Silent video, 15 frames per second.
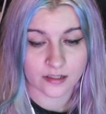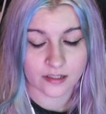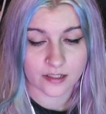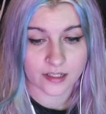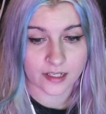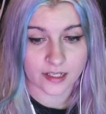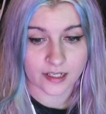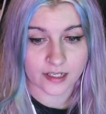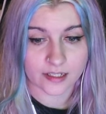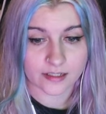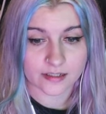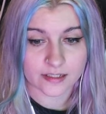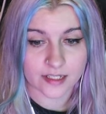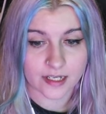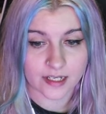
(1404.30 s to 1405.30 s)

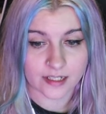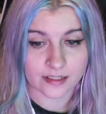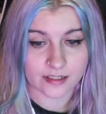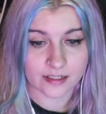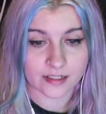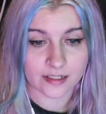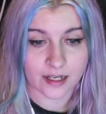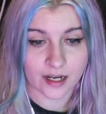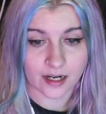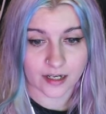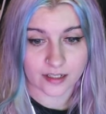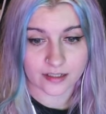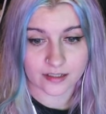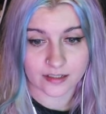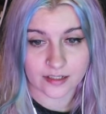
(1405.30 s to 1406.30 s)
And a
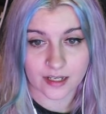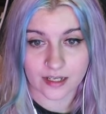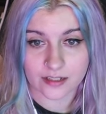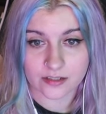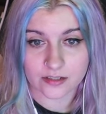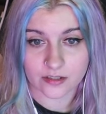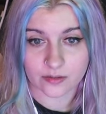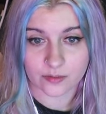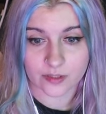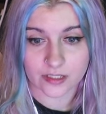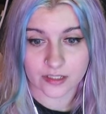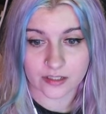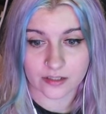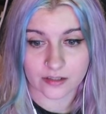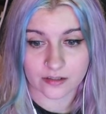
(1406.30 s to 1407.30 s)
9 can't go
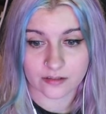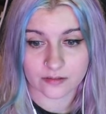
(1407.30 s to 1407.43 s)
here.